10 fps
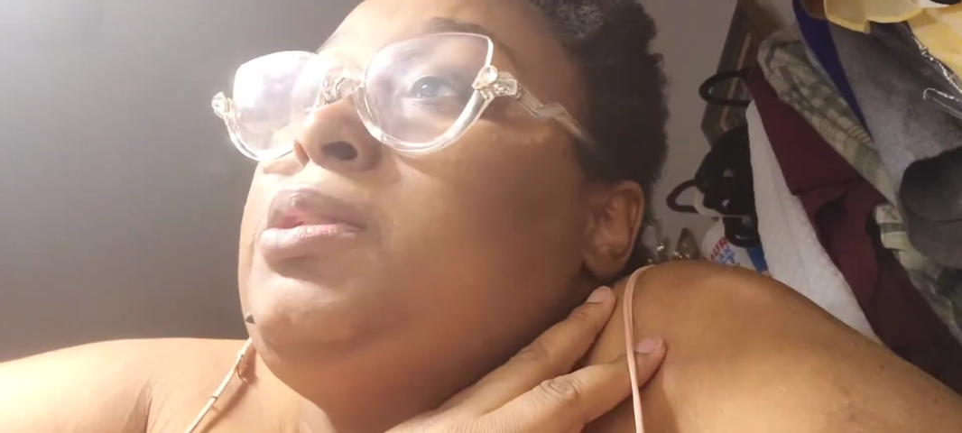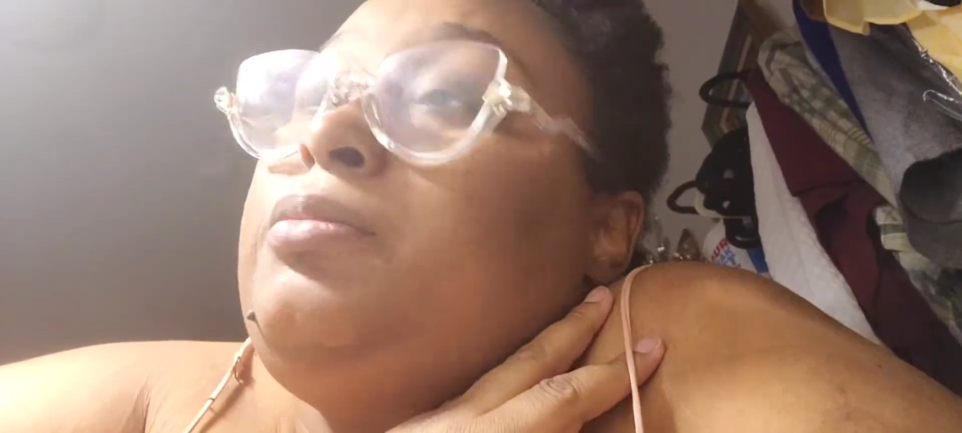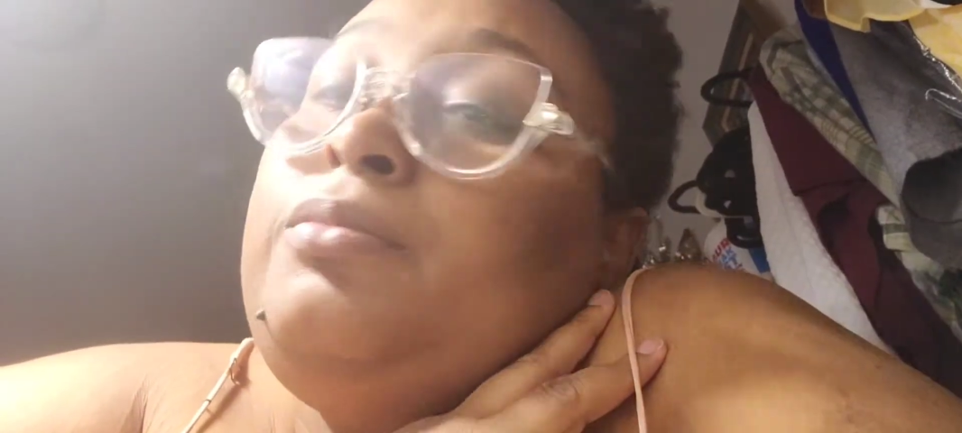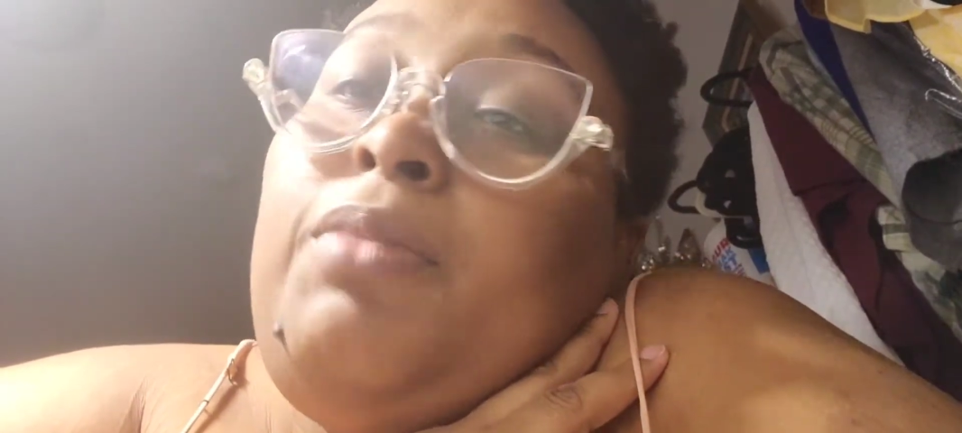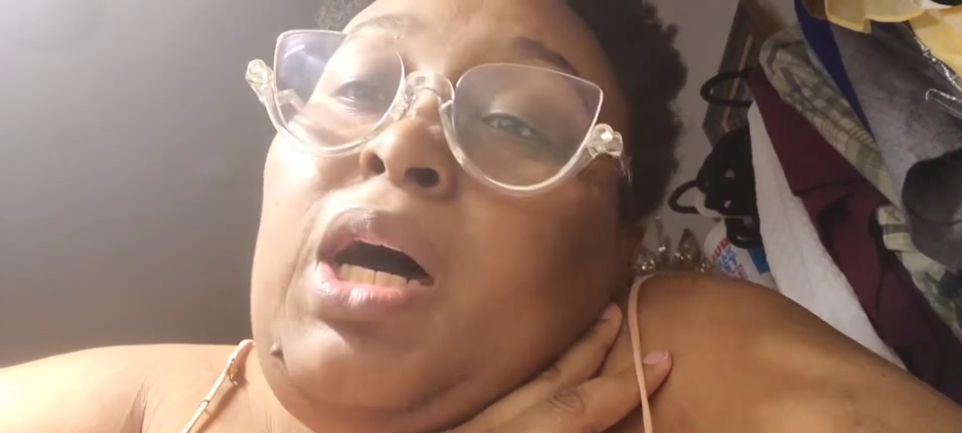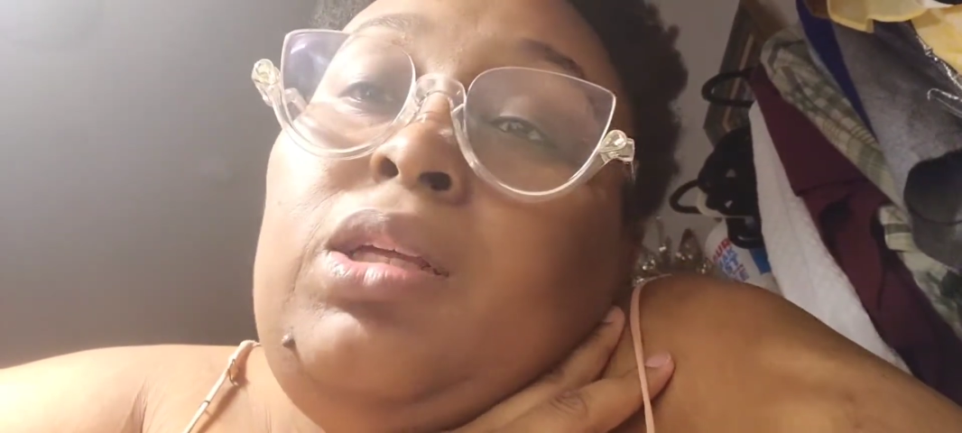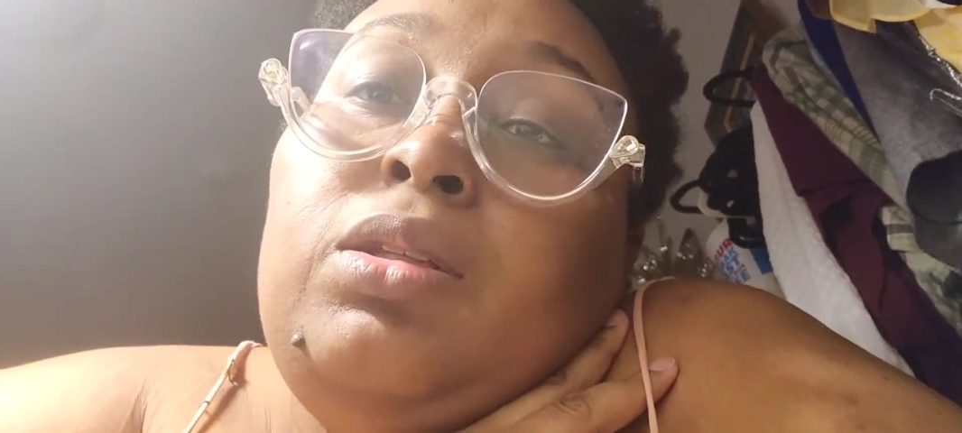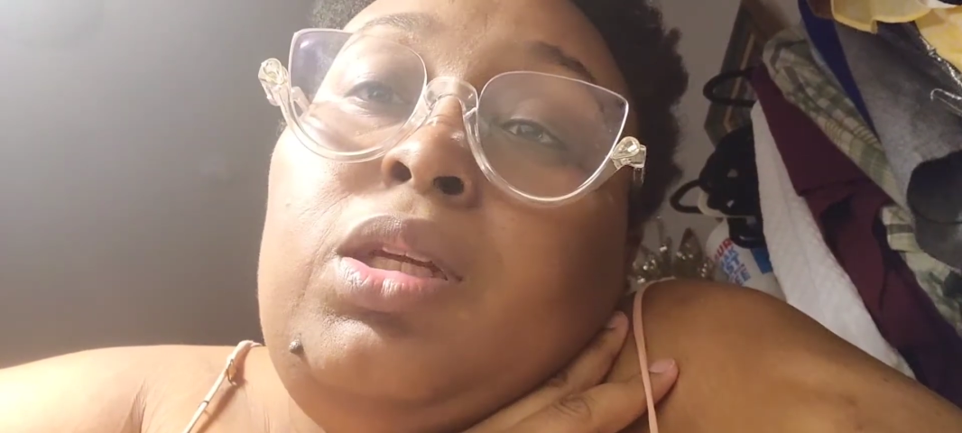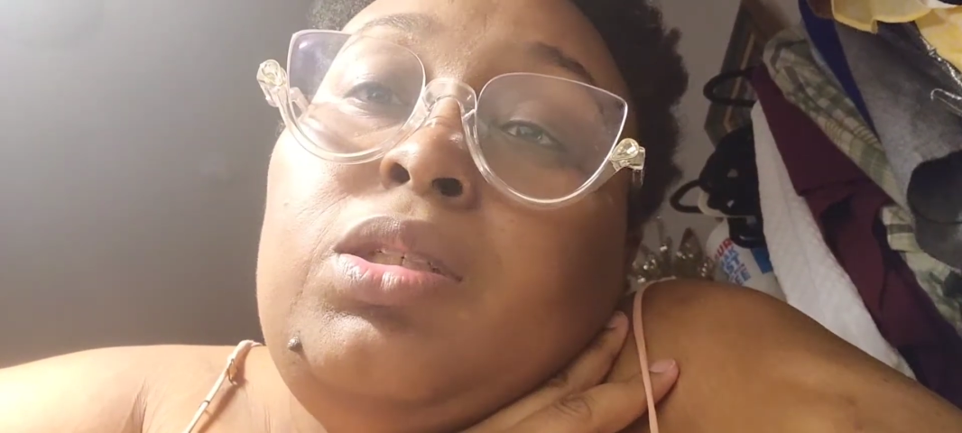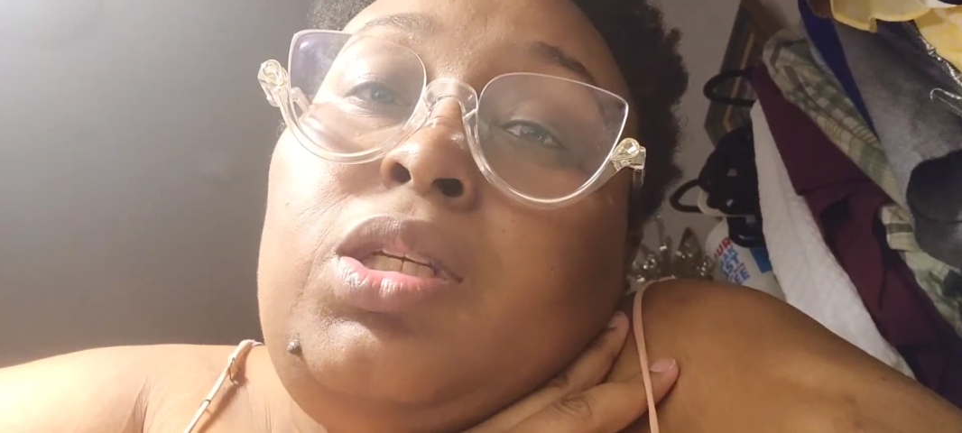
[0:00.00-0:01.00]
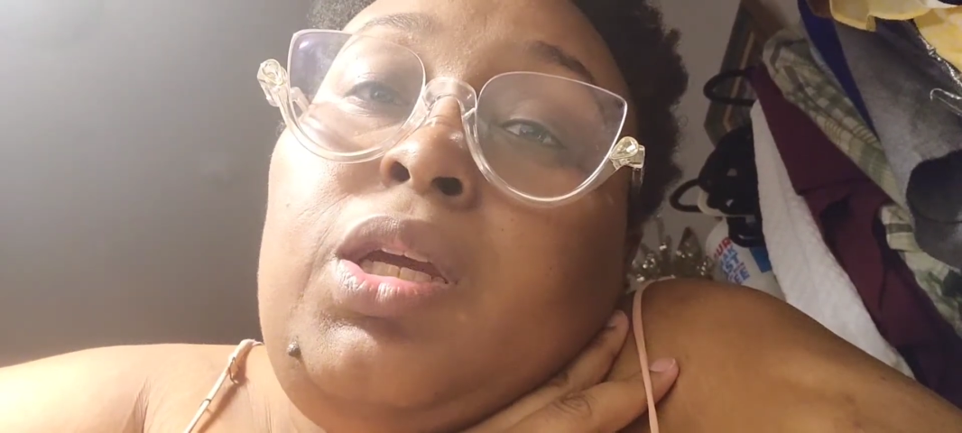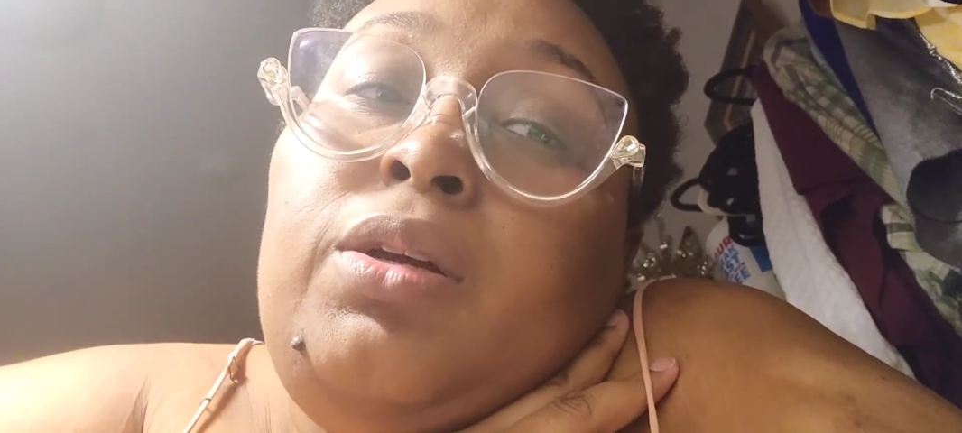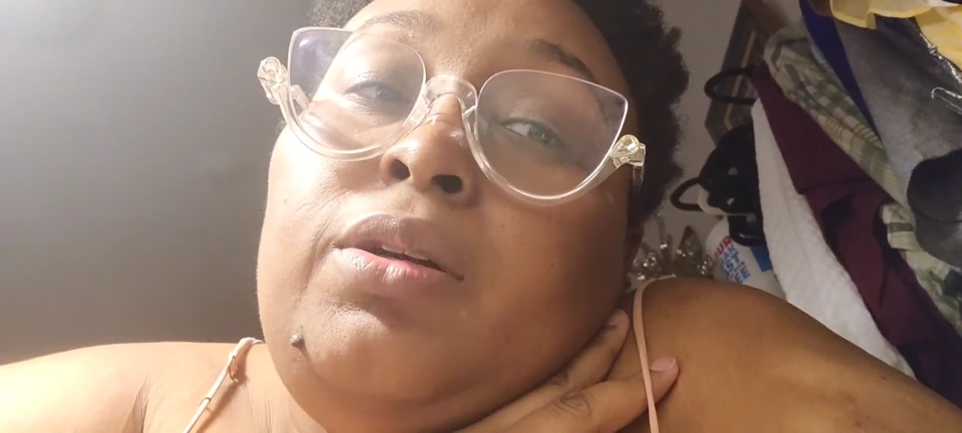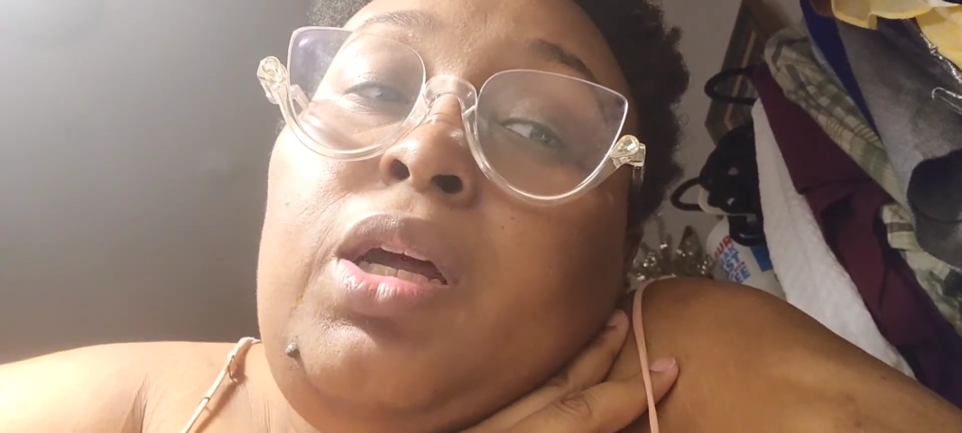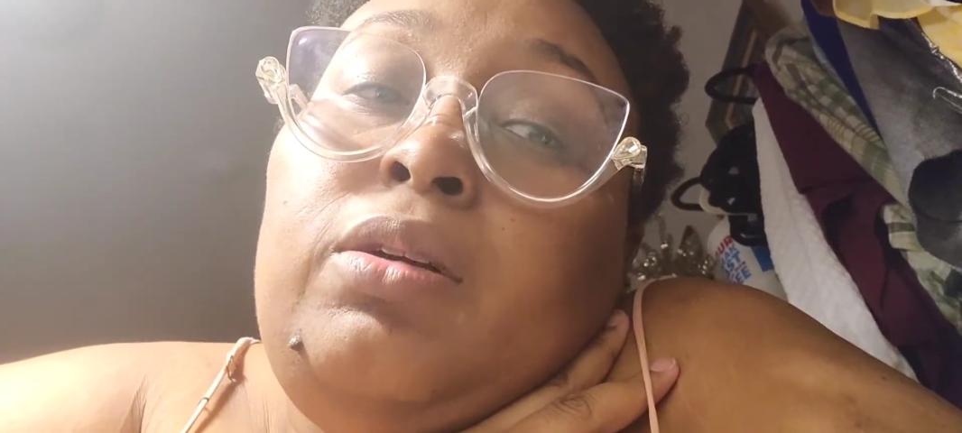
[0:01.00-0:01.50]
been piling things
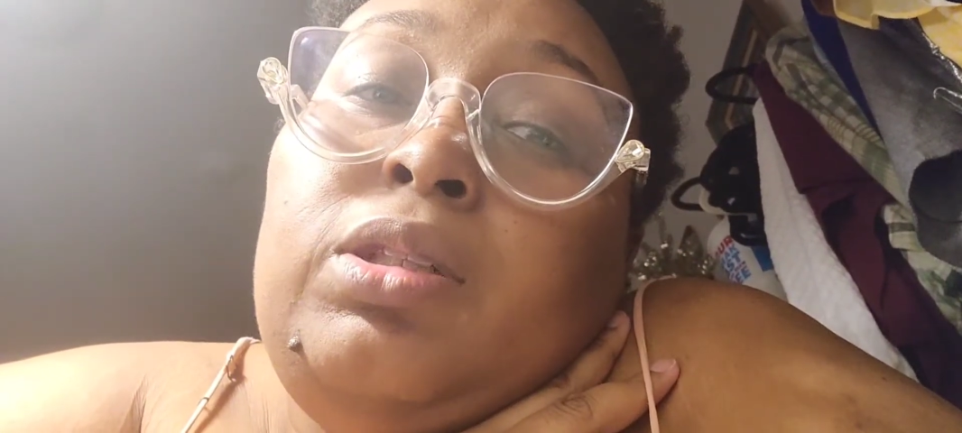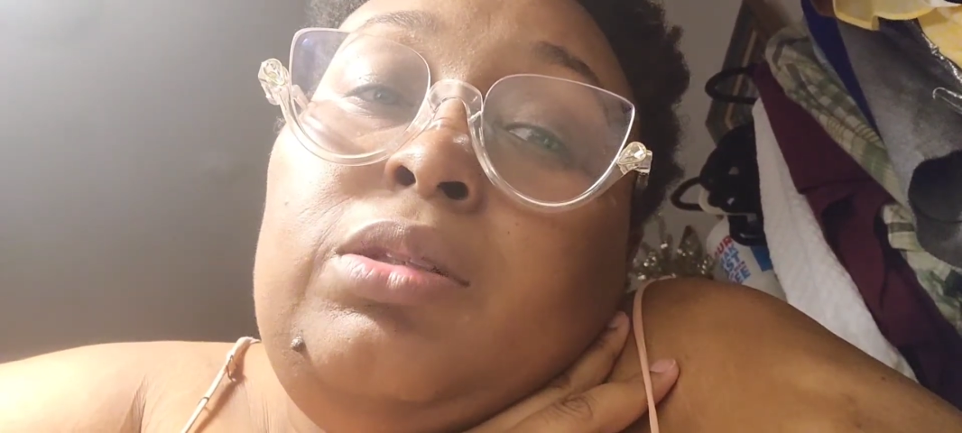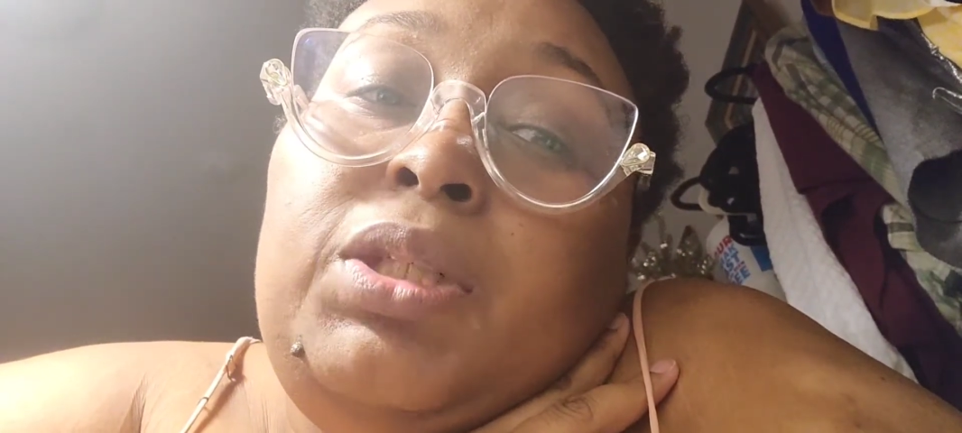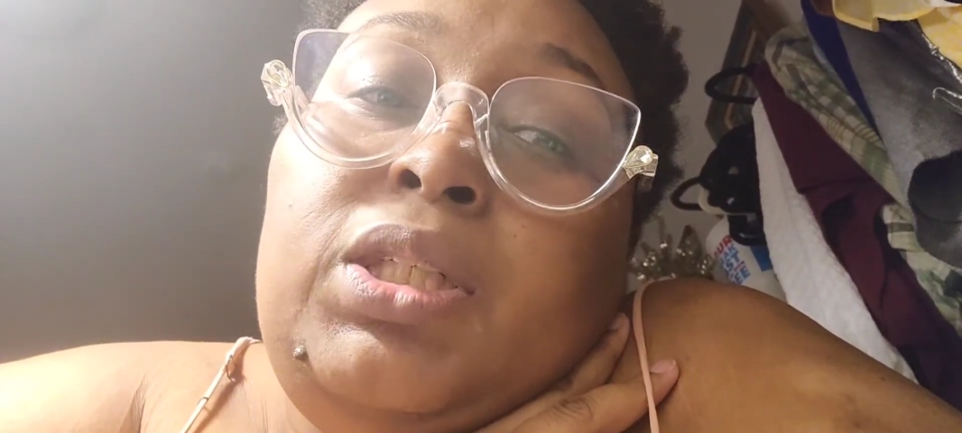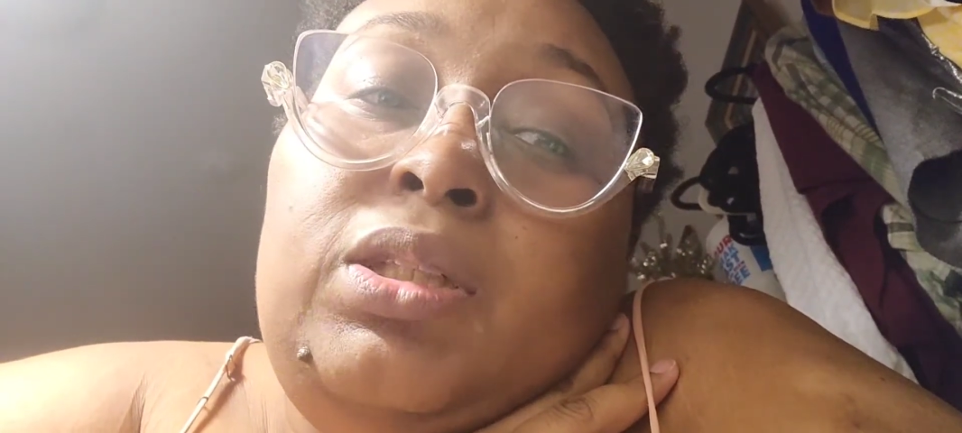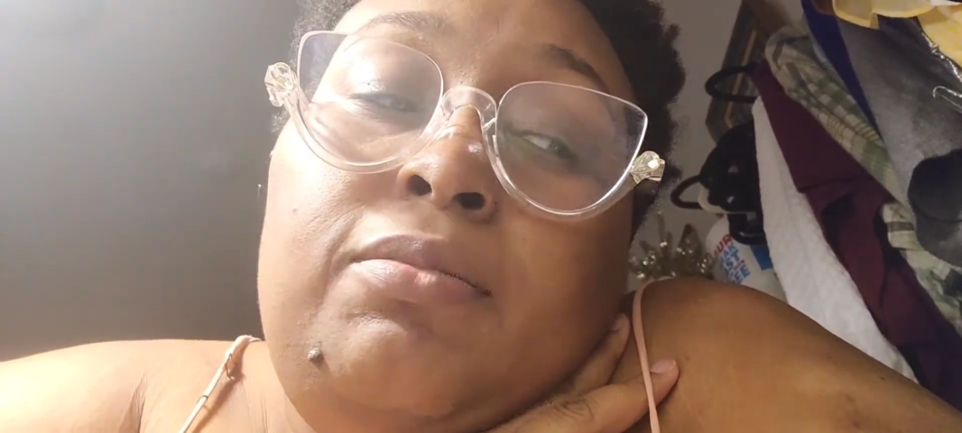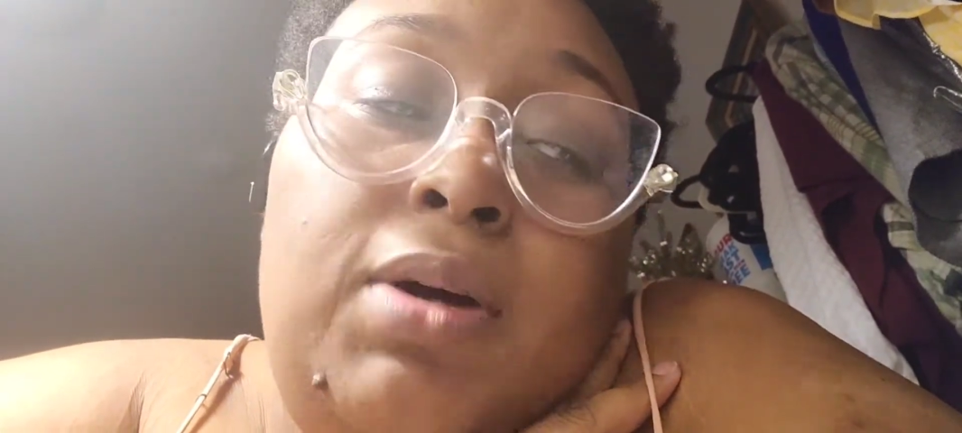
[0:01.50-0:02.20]
here and not really putting